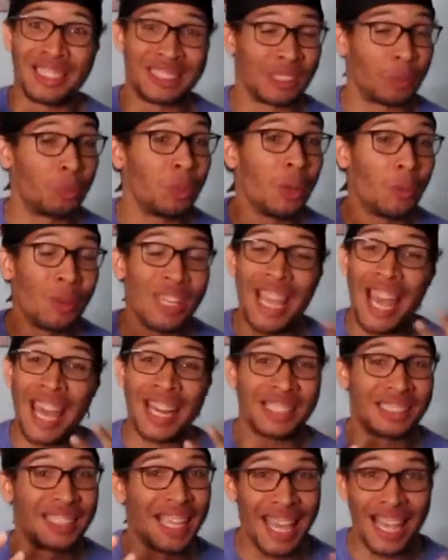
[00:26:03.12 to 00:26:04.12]
We had
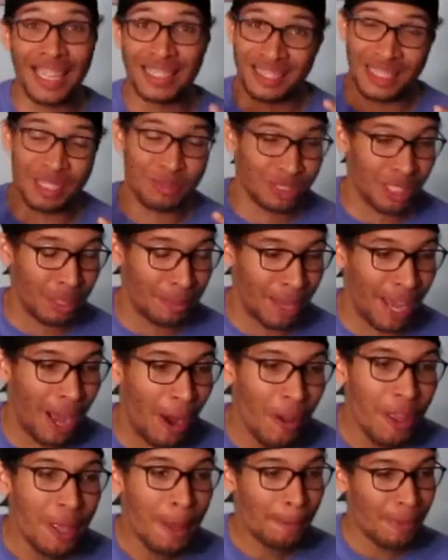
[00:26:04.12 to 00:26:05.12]
a tag team
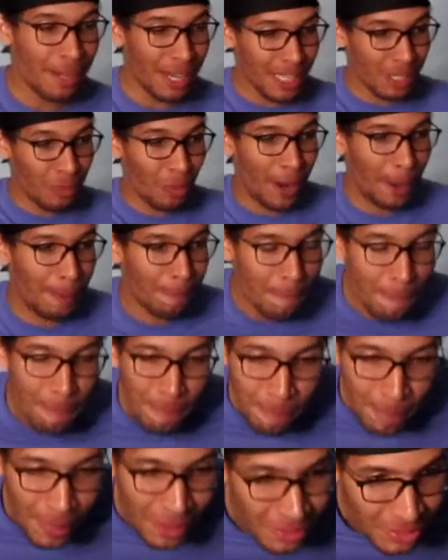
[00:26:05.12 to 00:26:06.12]
somehow. But anyway,
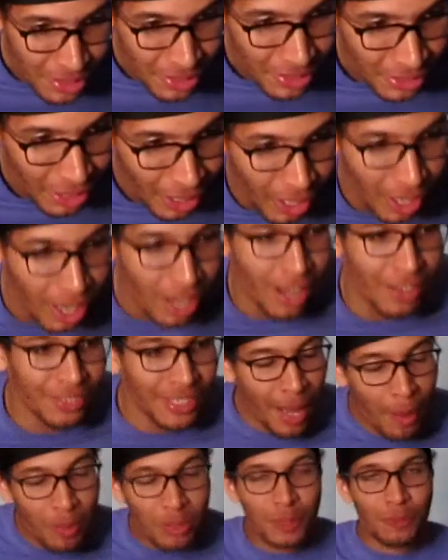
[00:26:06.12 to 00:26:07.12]

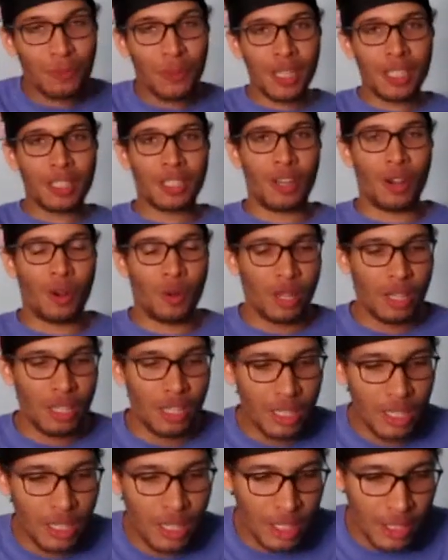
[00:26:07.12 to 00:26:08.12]
that was the video.
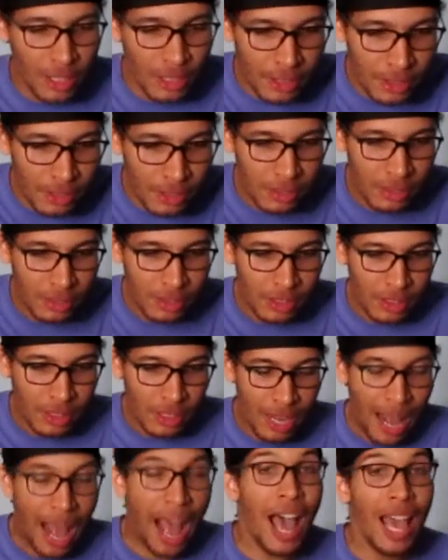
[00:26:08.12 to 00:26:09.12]

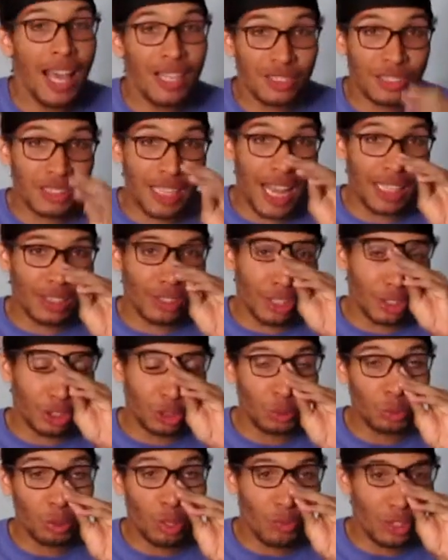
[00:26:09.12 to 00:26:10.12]
Honestly, I thought
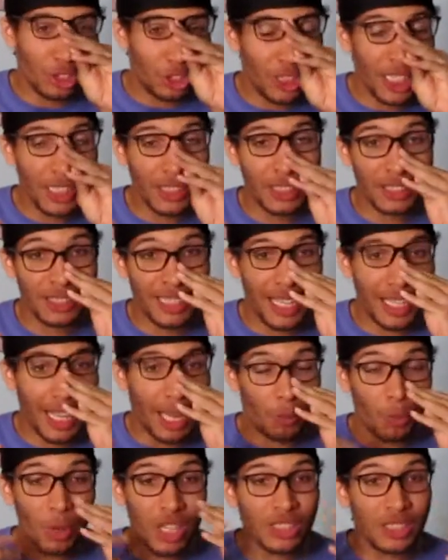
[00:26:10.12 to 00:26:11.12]
she was going to reject his ad.
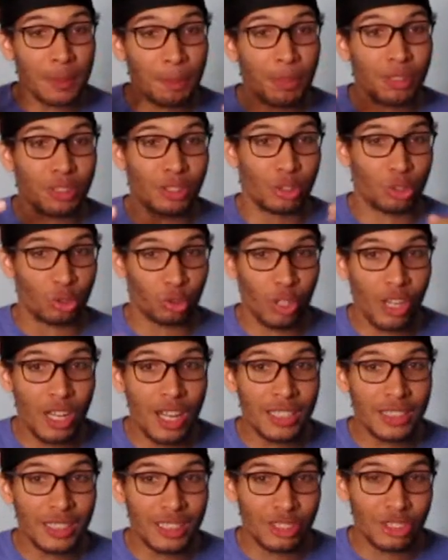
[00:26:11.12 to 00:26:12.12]
Like, once he put the
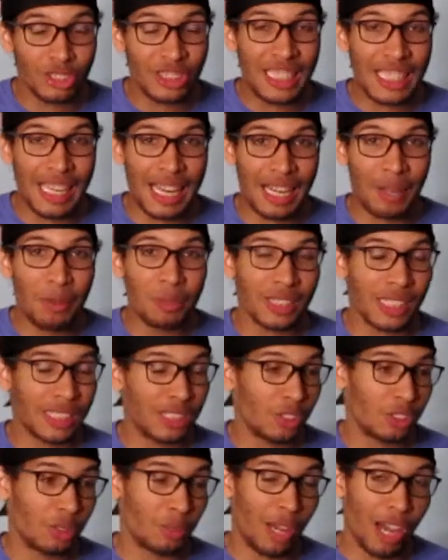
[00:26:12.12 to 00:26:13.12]
drugs and shit, and it was like,
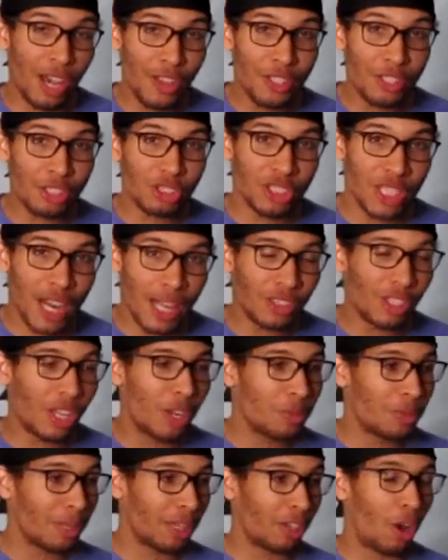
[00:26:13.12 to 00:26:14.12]
there's some other shit, I thought
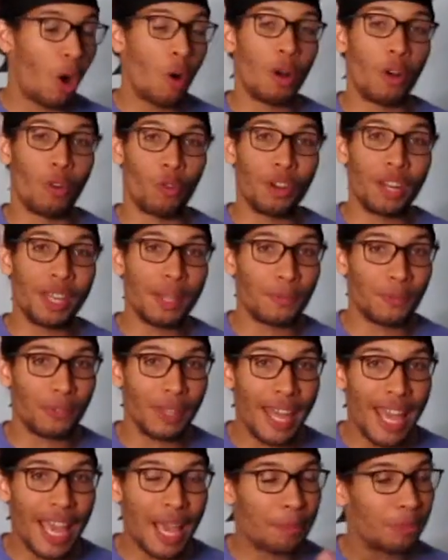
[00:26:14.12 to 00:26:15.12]
it was like, oh, red
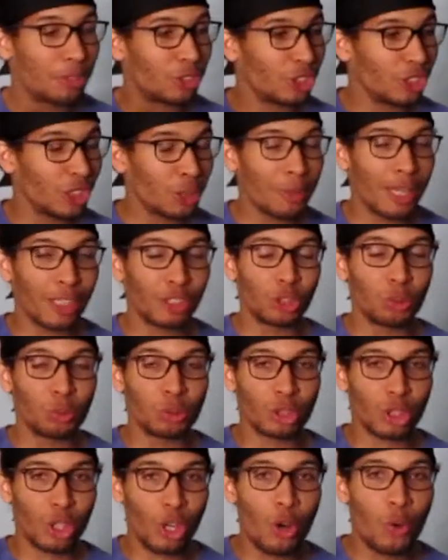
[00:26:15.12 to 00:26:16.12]
flag. But she seemed like she
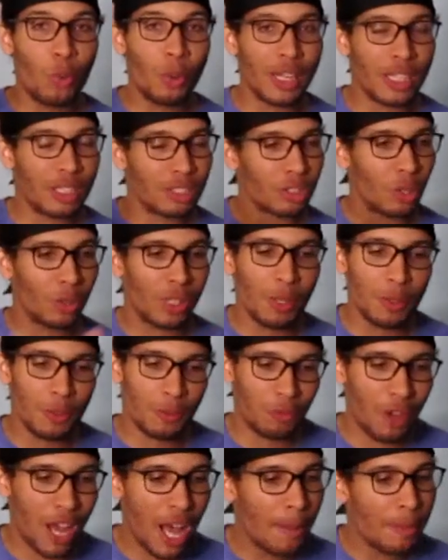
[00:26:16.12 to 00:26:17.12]
was cool with it. So they was
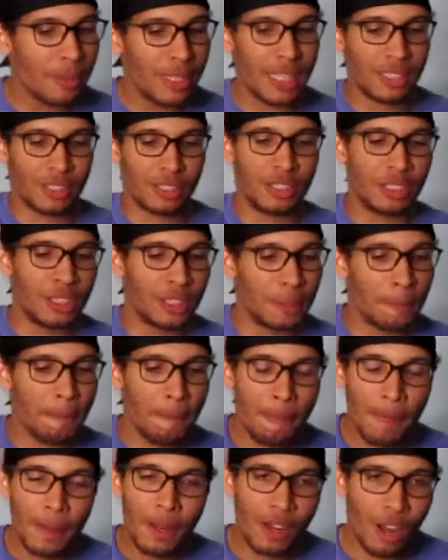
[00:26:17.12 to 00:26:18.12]
vibing. That's good.
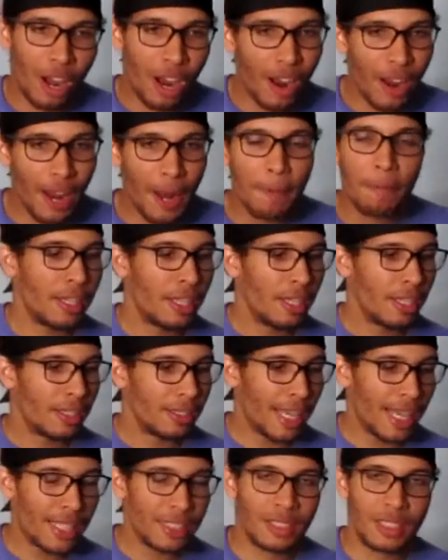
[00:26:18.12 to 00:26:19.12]
All right?
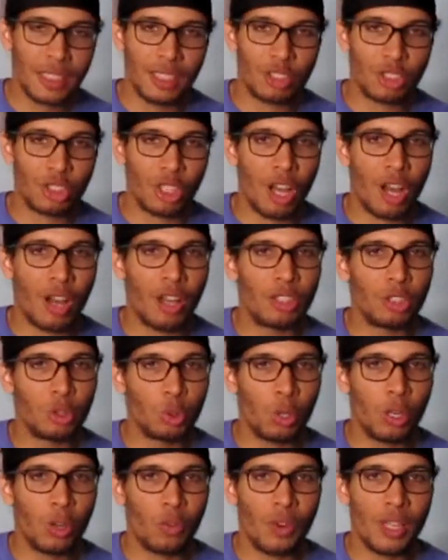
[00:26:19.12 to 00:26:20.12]
That's it, y'all.
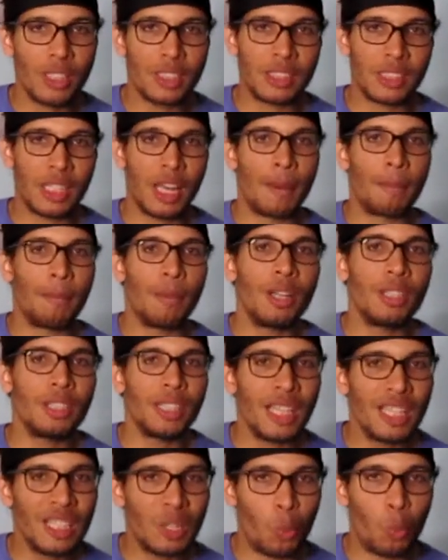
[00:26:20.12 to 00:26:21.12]
Enjoy the rest of y'all
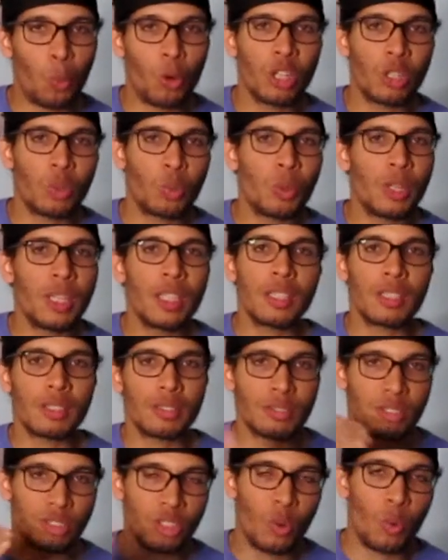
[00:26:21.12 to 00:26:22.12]
Monday, the work week,
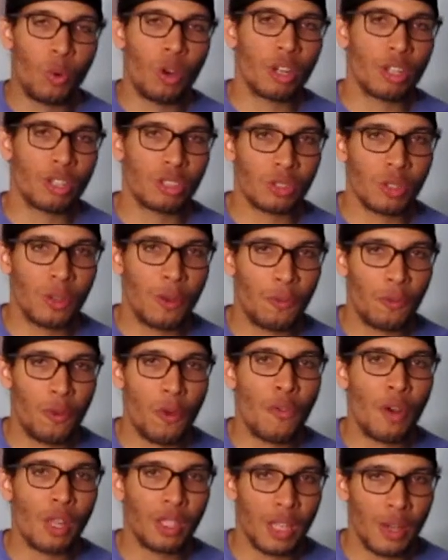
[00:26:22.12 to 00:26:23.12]
so on and so
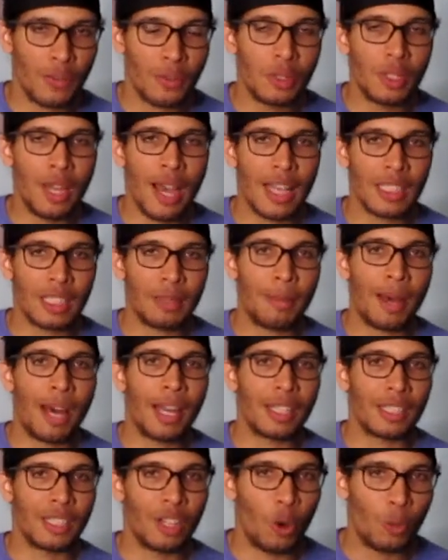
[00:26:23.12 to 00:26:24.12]
forth. I love you guys. I'm out
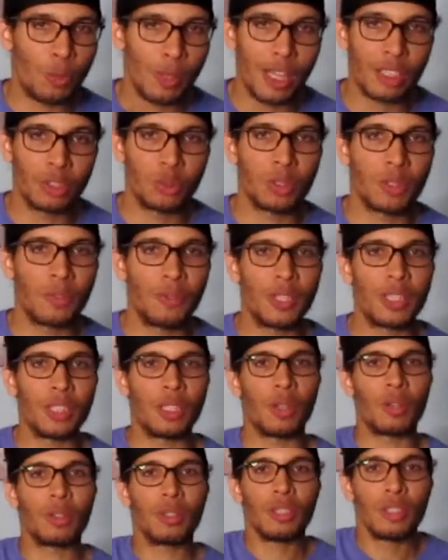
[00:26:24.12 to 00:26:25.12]
of here. Hope y'all enjoyed the video.